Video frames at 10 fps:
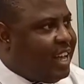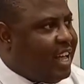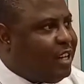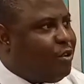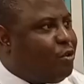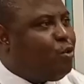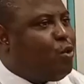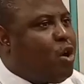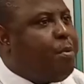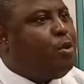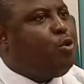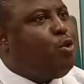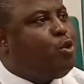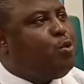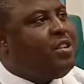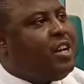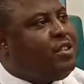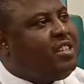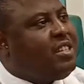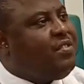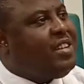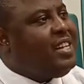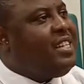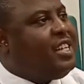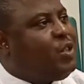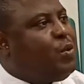and not to talk about those who graduated several years